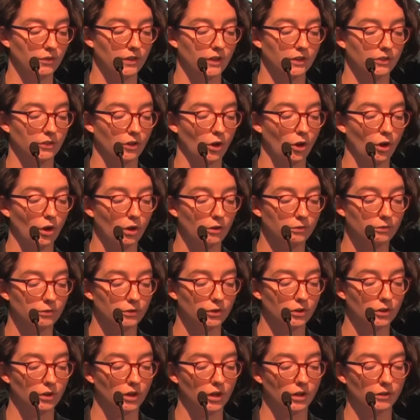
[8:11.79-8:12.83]
that the
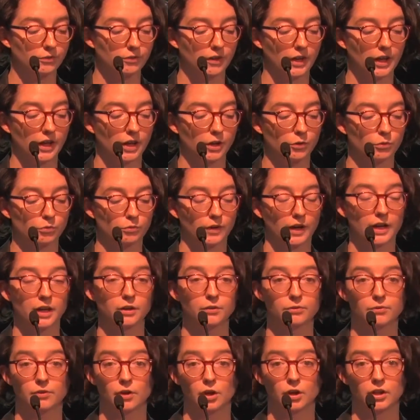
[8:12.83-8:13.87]
offer of a
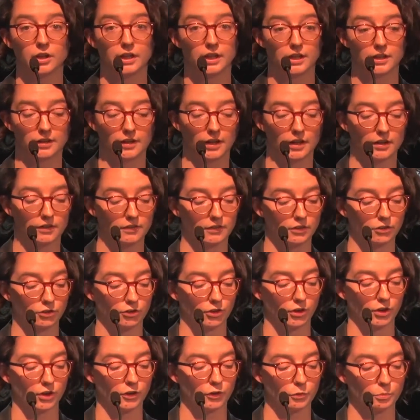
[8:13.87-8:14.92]
rainfall index
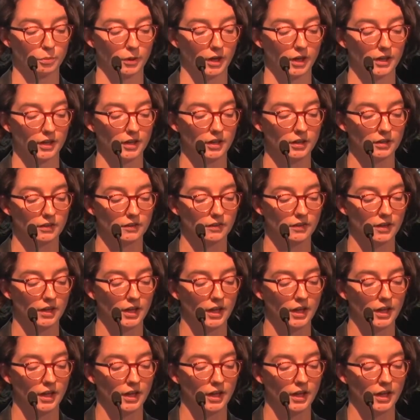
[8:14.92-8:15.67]
insurance product